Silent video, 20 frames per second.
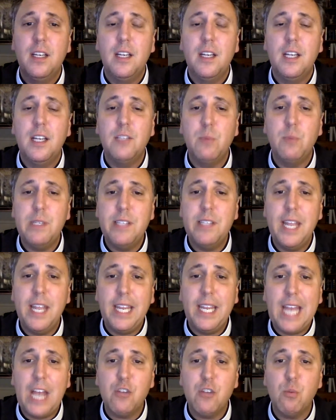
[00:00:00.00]
as we take
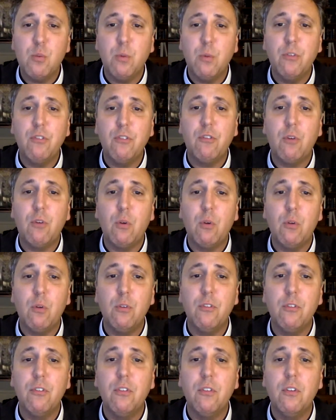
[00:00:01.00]
casual
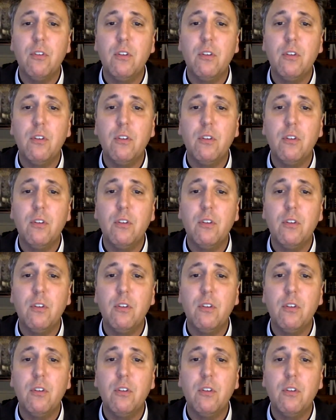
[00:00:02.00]
strolls